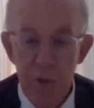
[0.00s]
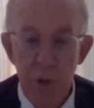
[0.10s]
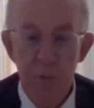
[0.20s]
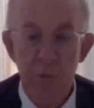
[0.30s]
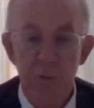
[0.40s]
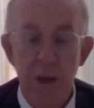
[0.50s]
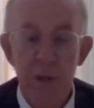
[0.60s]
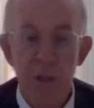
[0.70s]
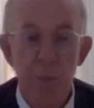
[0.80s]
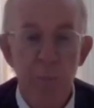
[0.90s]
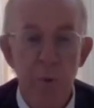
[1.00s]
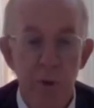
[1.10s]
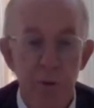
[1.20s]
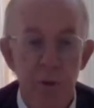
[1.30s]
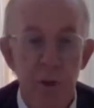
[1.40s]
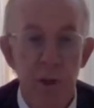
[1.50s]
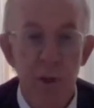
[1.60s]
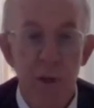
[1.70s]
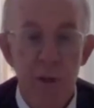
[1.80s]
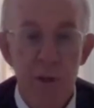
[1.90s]
terms of 19.3
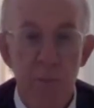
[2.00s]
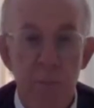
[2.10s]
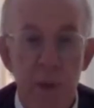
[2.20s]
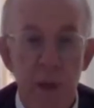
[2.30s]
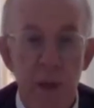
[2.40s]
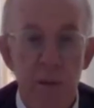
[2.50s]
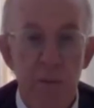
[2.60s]
simply